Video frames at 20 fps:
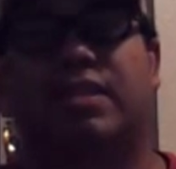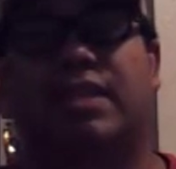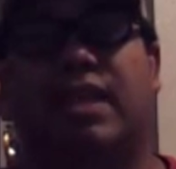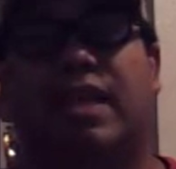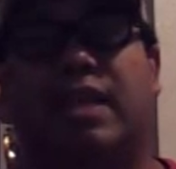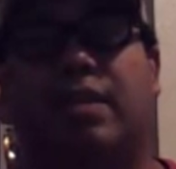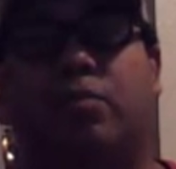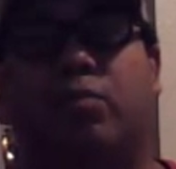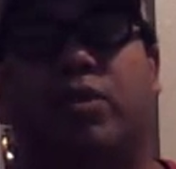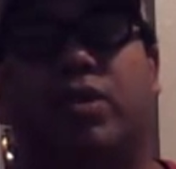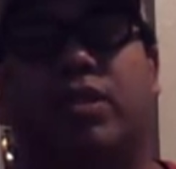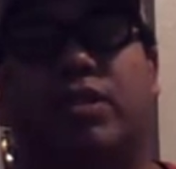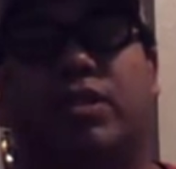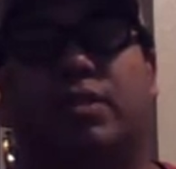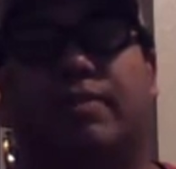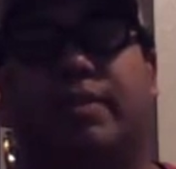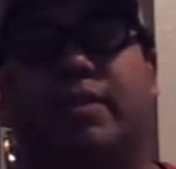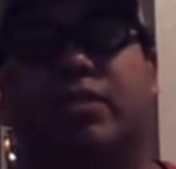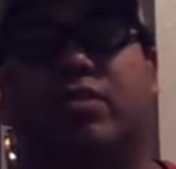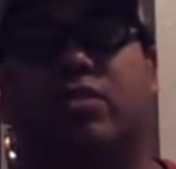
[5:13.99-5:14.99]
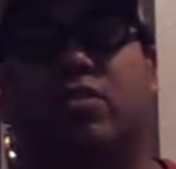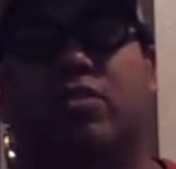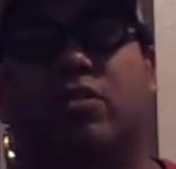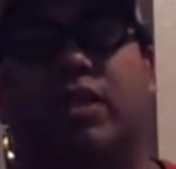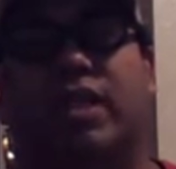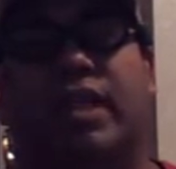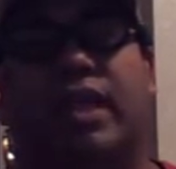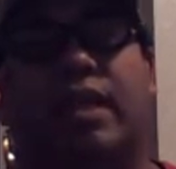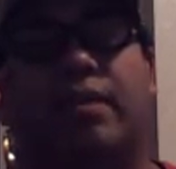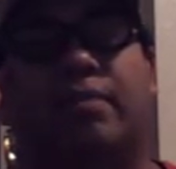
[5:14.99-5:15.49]
kind of Britney Spears
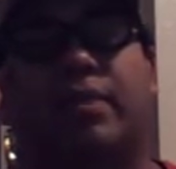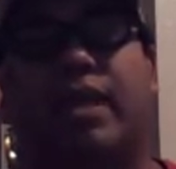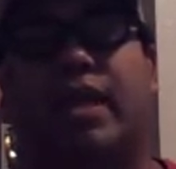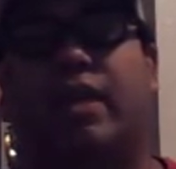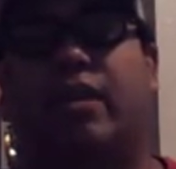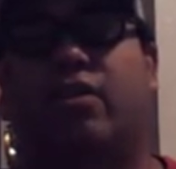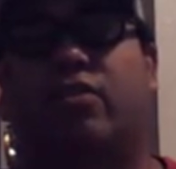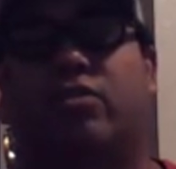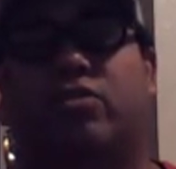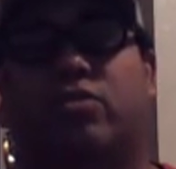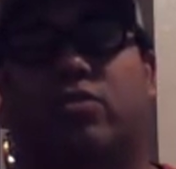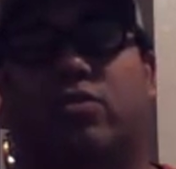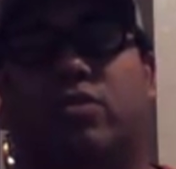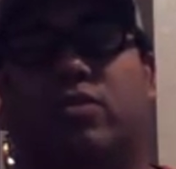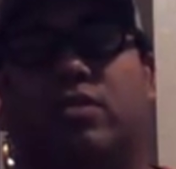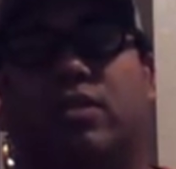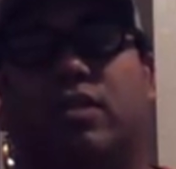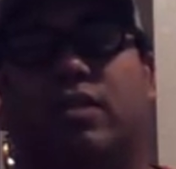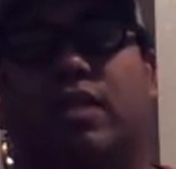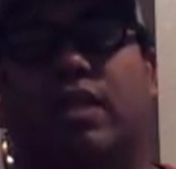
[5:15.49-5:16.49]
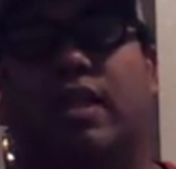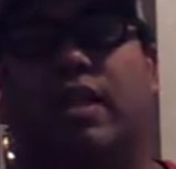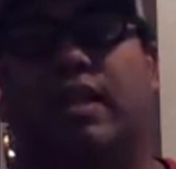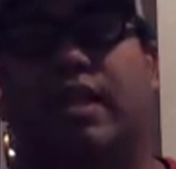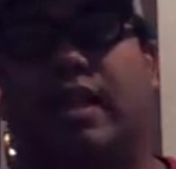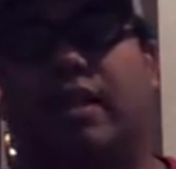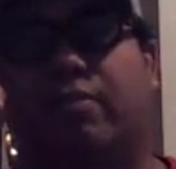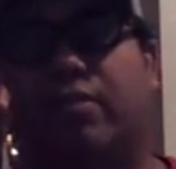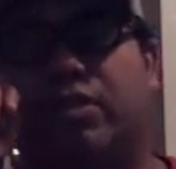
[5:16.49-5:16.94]
girl, like MK Ultra or something like that,